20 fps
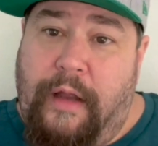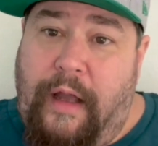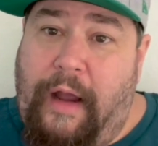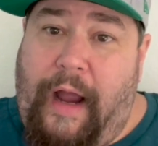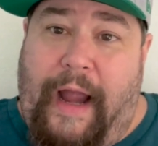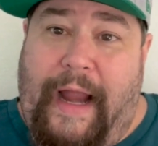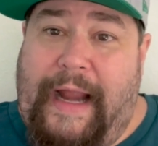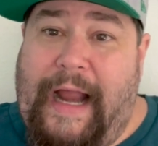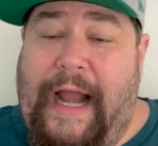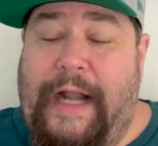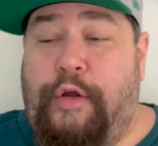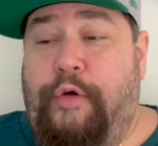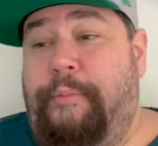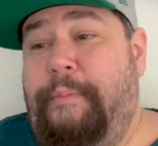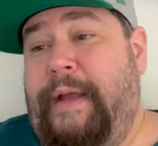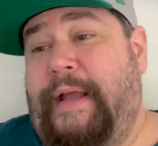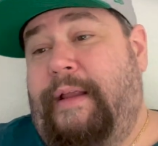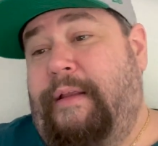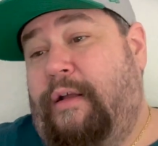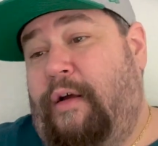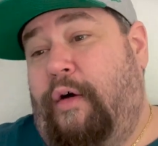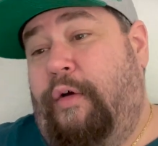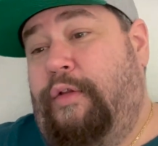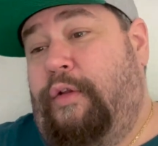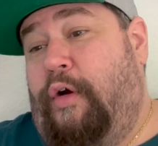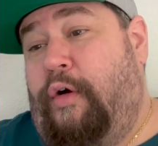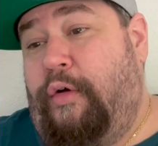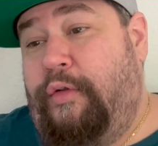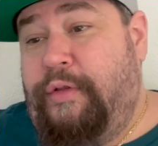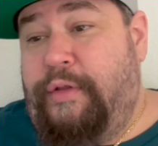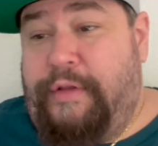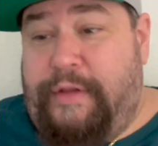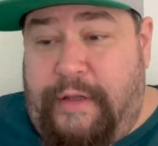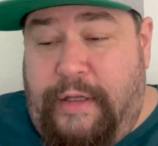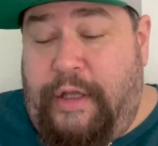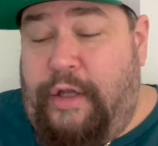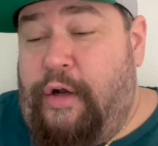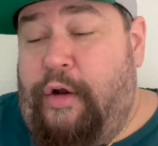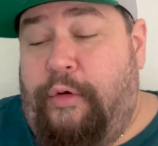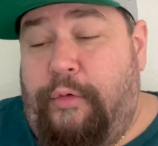I got to admit, on on
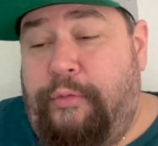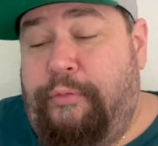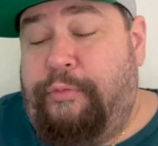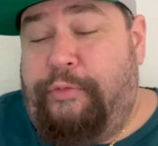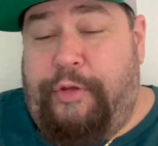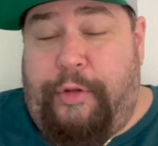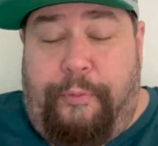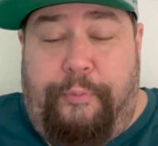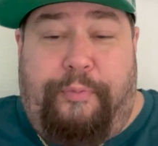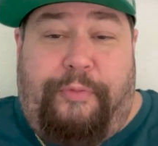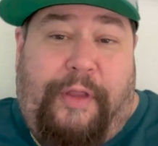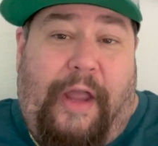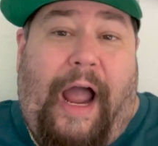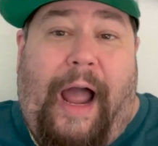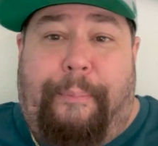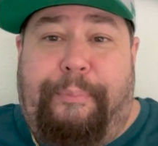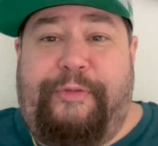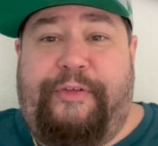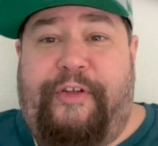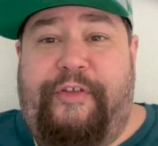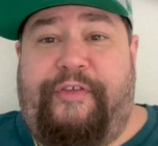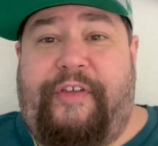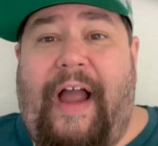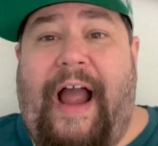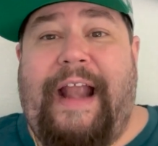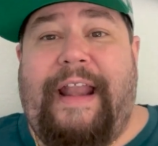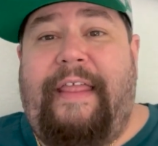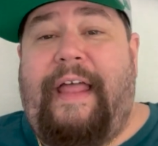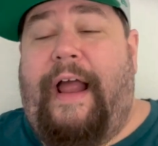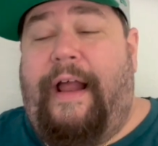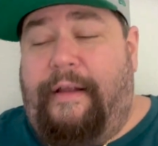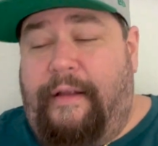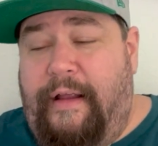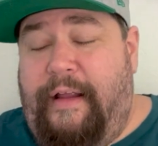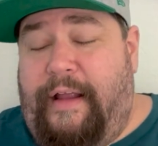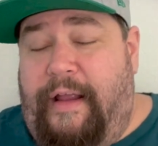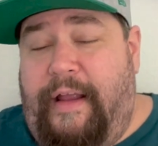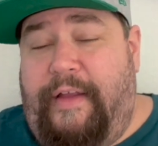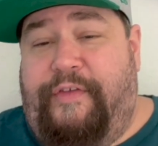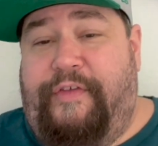you know the the opposite side of that,
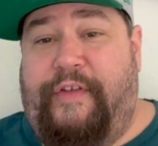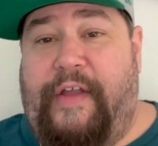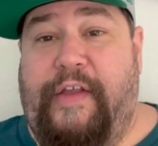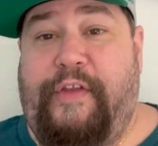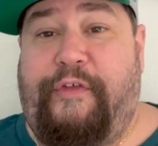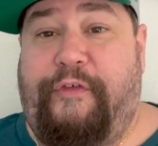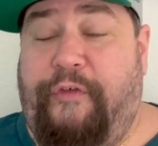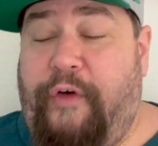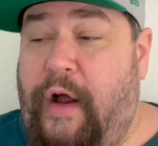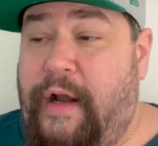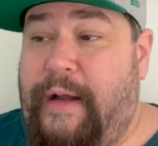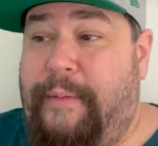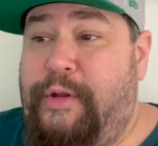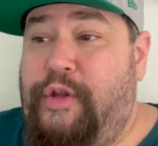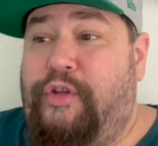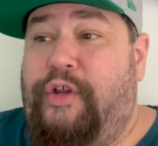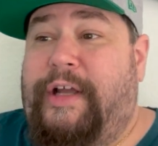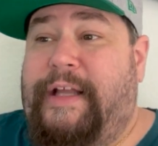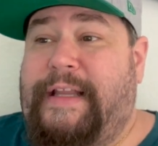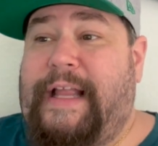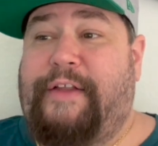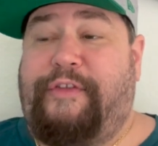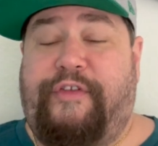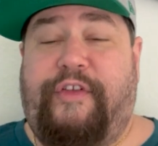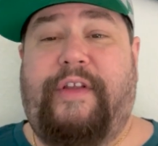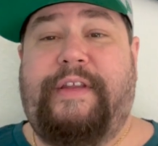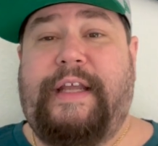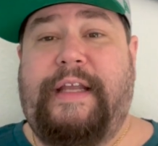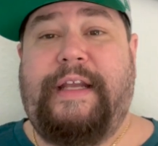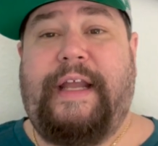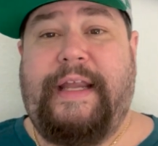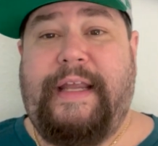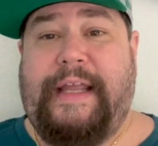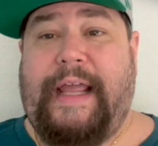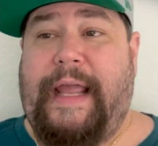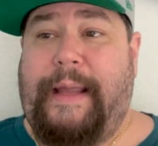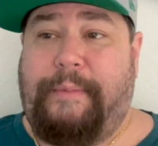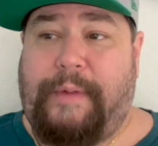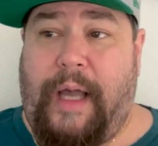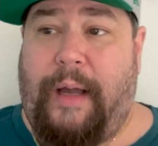it's it's fun. I mean, you look at that Sunday night
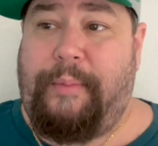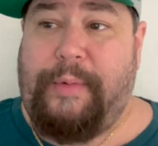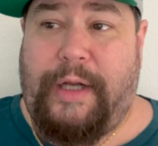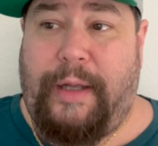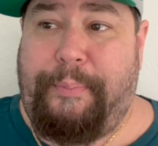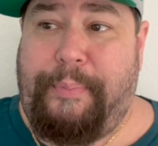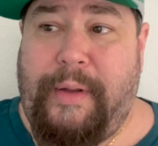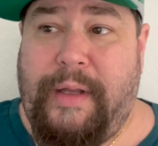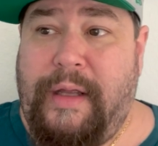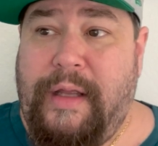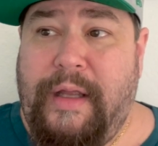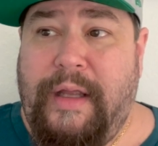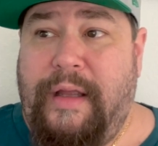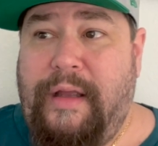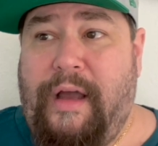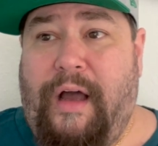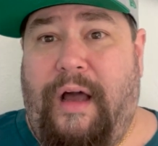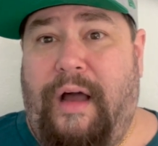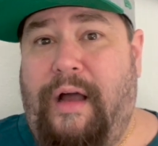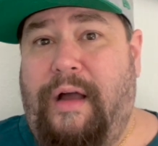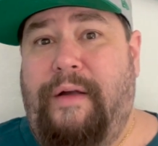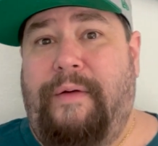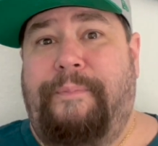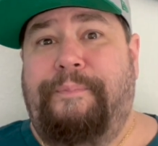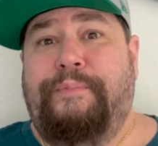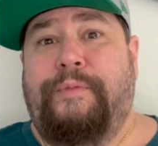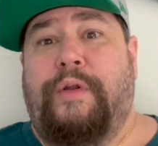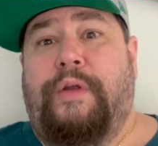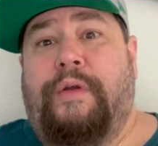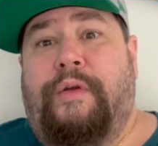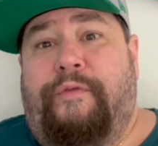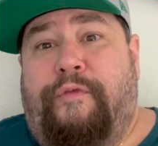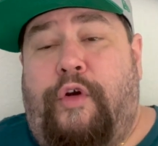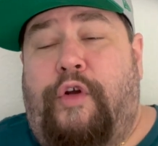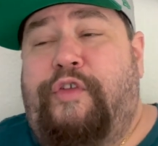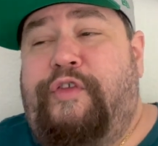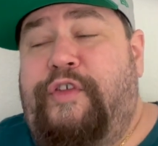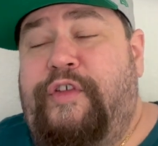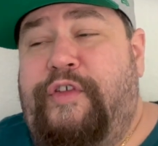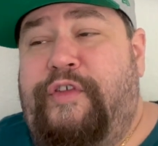game coming up uh,
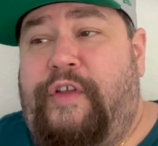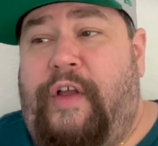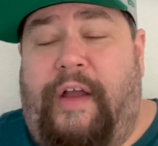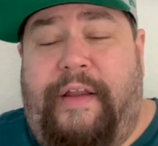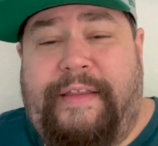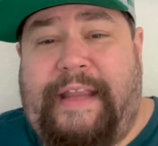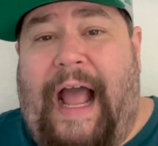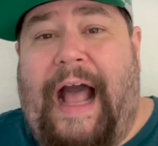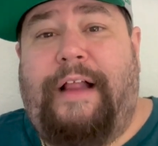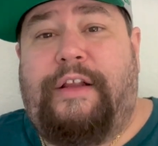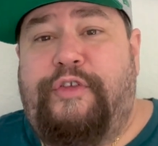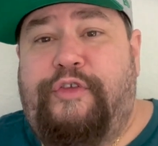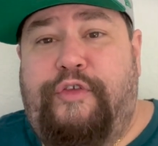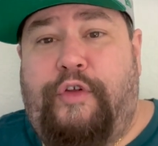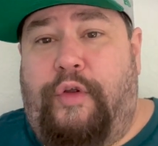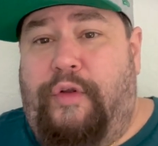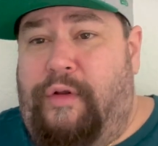versus uh, Dallas